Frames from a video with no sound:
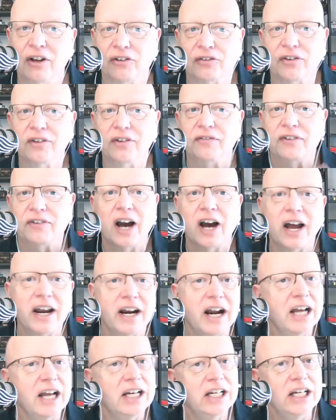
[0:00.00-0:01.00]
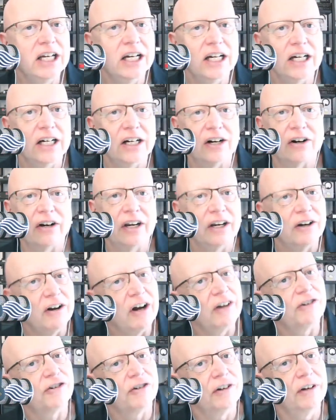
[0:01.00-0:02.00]
So if you got an idea or you're
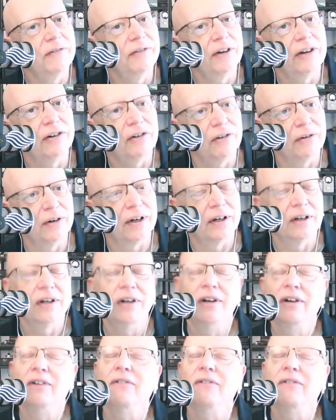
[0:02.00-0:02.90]
not sure if you can do it,